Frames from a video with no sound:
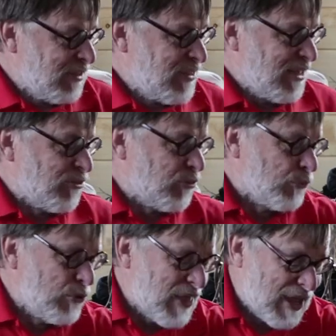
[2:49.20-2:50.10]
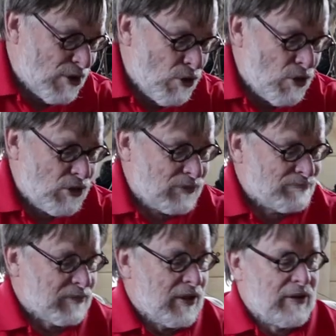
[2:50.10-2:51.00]
Then through that hole,
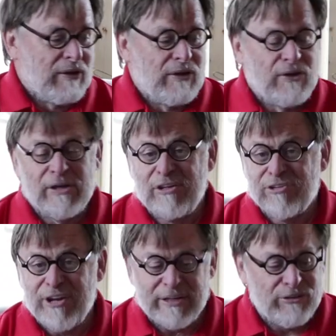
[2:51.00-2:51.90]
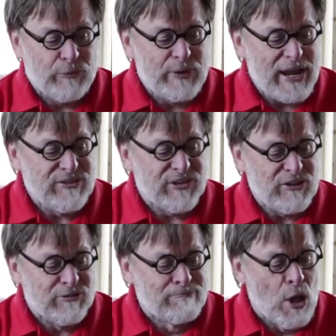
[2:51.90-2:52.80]
you're going to stick a 3 8
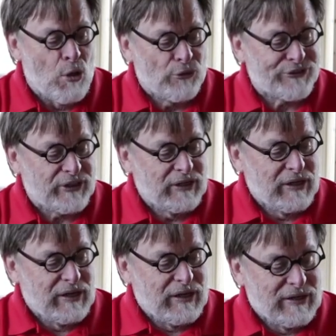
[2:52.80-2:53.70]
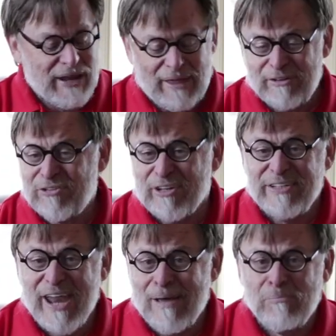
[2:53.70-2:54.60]
inch bolt. Now there's a
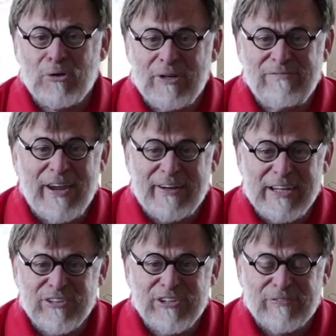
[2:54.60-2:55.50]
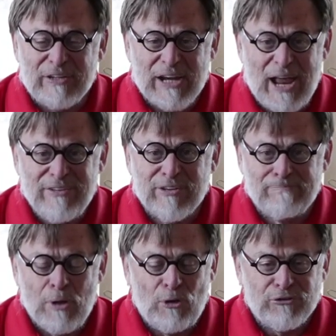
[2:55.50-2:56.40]
number of various different kinds
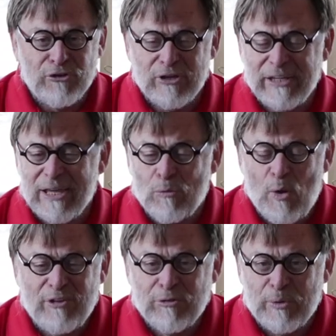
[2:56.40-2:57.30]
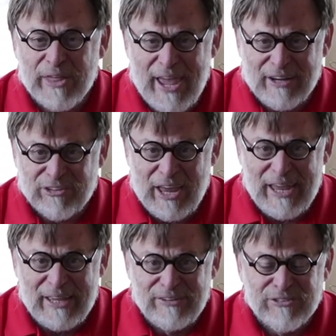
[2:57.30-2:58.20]
of bolts. You can get ones with hex
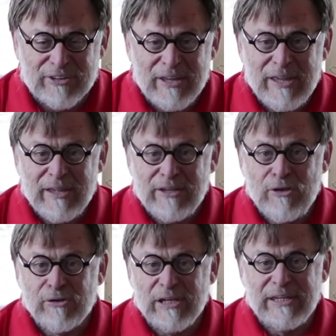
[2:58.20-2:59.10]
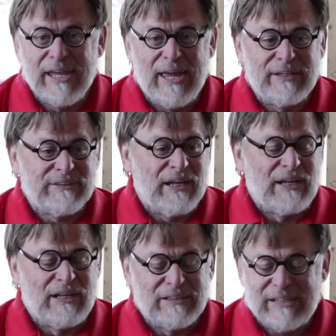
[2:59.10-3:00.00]
heads, you can get a
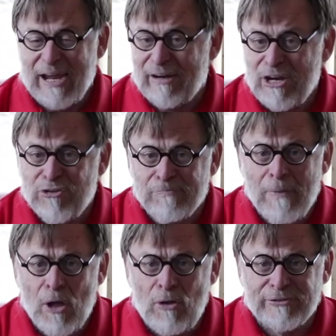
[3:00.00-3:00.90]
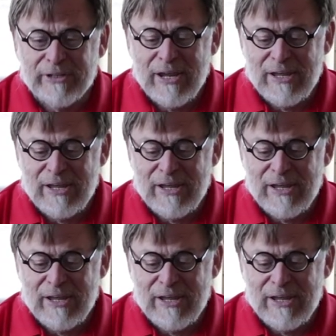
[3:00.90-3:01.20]
uh, carriage bolt,